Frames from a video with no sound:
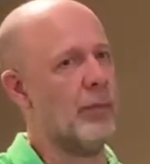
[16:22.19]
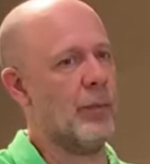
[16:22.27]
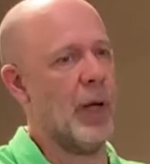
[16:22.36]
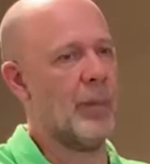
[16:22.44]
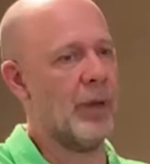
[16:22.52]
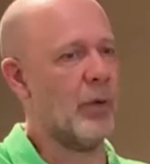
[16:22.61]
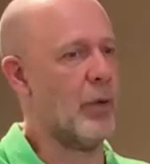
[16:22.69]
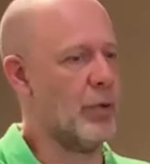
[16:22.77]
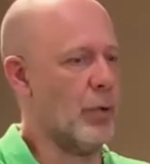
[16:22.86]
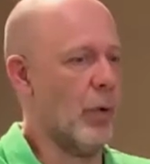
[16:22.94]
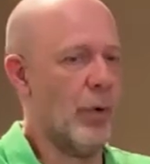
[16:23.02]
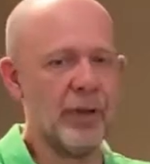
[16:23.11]
I mean, because
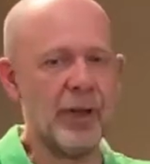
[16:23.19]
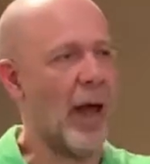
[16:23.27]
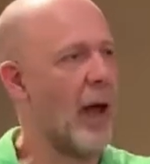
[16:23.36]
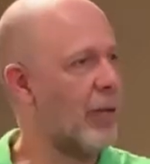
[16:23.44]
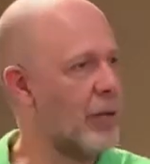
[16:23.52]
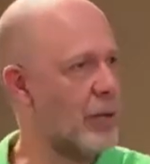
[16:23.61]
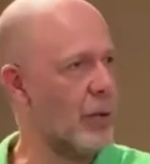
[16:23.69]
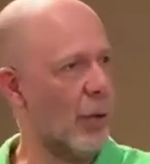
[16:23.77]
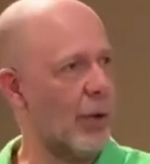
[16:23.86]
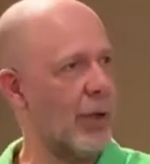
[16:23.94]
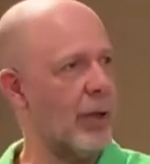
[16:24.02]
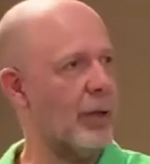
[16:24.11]
you already have a
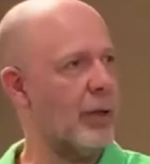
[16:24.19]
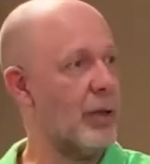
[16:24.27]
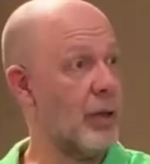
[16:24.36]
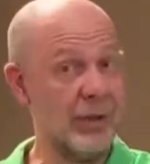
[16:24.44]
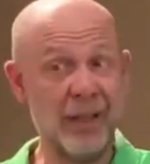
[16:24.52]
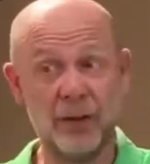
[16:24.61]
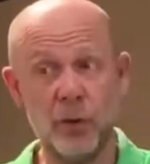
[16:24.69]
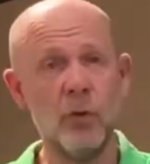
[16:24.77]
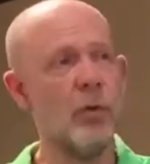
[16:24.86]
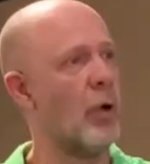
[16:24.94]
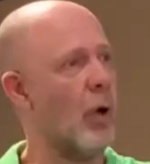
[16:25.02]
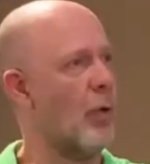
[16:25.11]
story that you
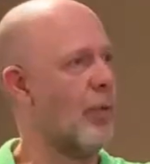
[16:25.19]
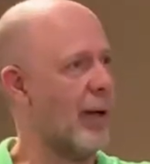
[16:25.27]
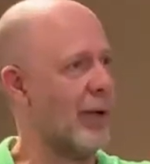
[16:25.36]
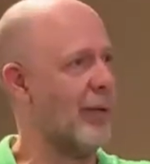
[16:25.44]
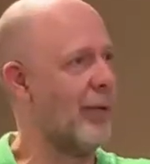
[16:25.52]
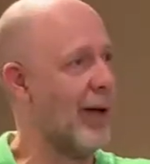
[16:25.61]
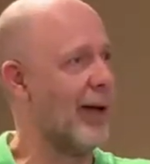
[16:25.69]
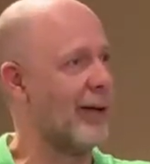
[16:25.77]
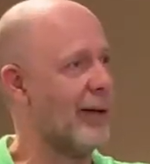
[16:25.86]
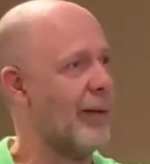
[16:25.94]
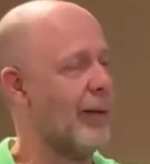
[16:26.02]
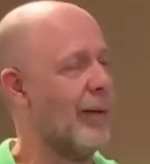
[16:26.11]
know very
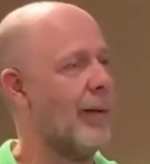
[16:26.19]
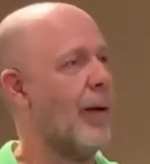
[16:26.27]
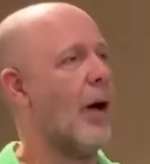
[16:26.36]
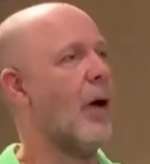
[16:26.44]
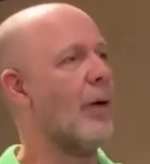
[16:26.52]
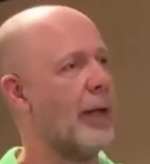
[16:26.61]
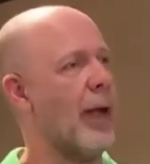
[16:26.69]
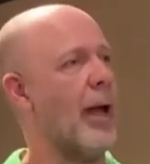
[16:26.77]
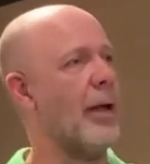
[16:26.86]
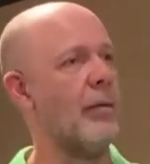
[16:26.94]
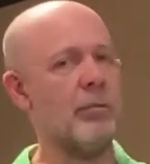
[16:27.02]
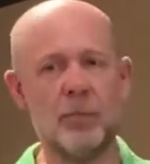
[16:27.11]
well.
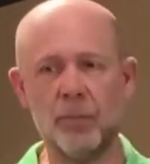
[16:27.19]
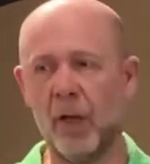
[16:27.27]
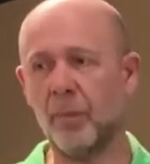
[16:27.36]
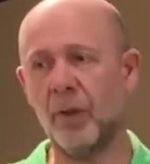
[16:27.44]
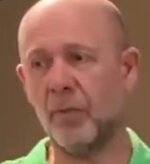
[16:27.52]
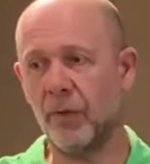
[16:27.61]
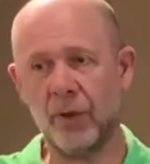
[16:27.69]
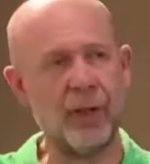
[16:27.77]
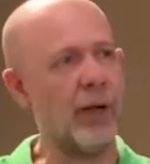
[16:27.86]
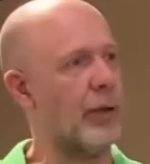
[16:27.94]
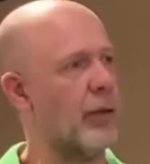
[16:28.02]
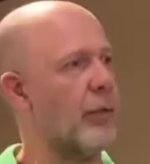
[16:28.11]
Okay, maybe
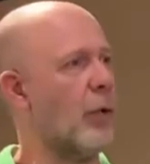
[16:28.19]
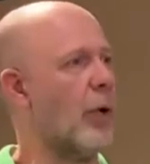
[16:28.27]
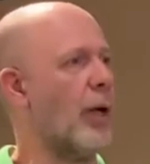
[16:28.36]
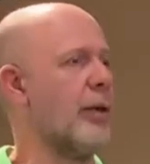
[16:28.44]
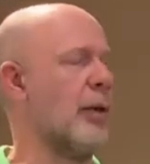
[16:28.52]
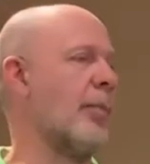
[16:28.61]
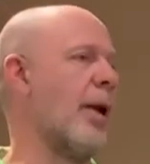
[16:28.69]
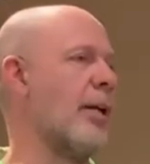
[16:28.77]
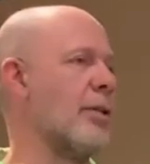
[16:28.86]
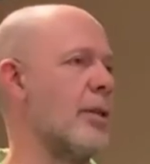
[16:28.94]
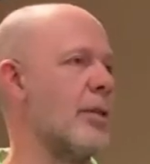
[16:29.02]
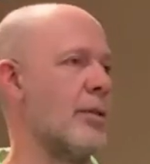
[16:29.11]
300, 400
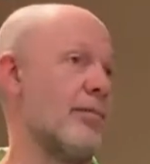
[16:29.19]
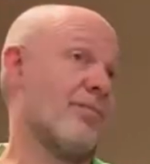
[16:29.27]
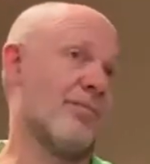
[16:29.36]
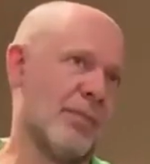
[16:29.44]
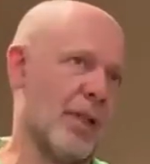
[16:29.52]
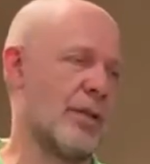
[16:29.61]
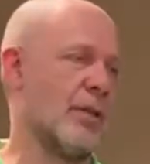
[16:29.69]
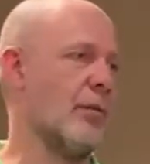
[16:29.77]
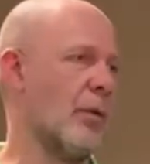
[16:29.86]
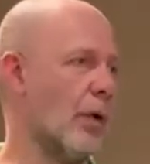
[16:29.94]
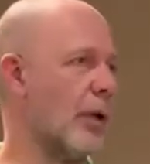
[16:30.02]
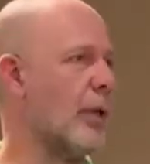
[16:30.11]
pages, doesn't
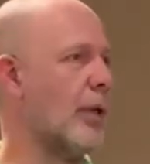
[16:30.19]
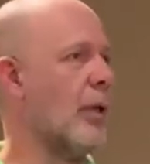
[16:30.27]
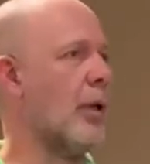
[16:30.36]
work.